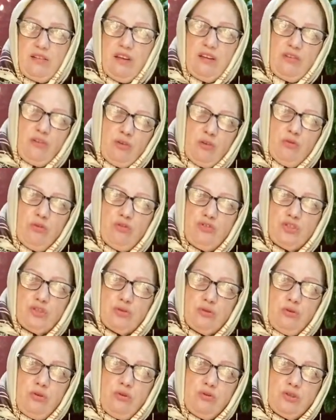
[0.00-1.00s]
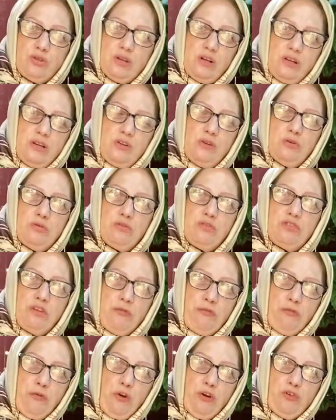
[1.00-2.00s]
usually used,
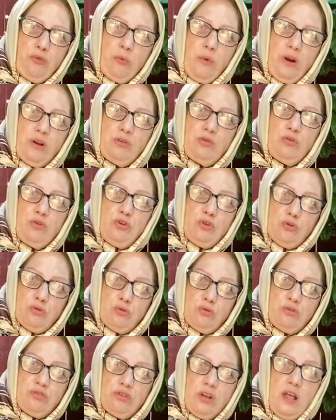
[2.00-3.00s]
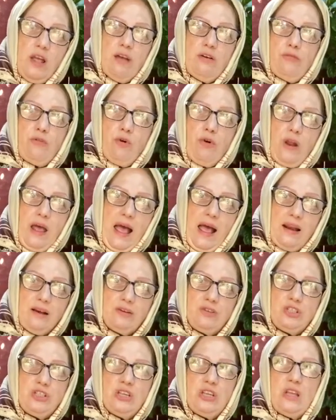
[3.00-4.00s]
the first one to use for
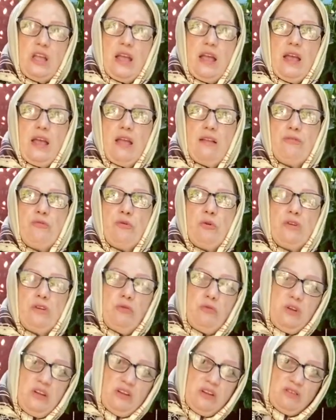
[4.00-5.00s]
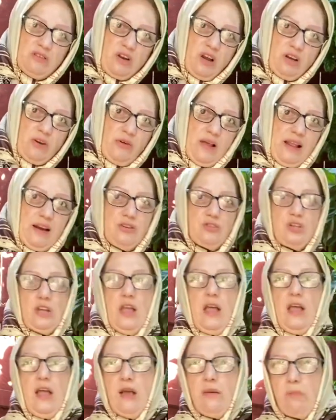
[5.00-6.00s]
allergy and for the weakest kind of
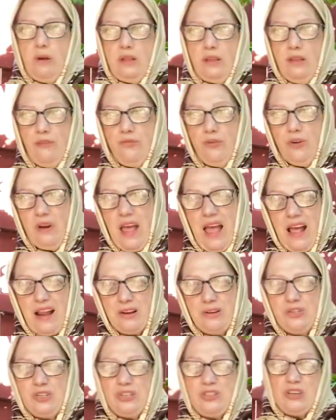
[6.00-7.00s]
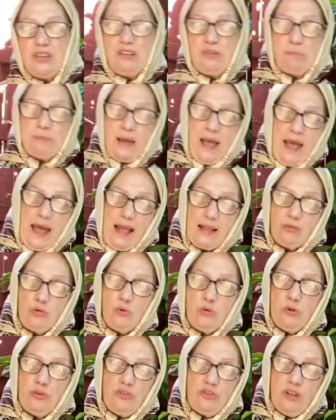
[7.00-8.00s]
allergy. But if your allergy gets bad
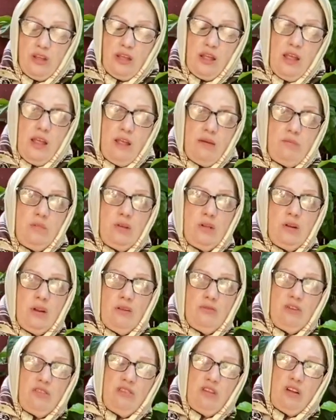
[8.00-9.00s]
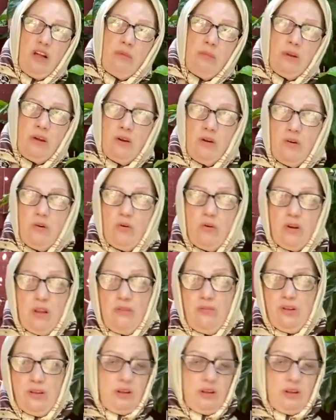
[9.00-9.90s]
towards the middle of the summer or even the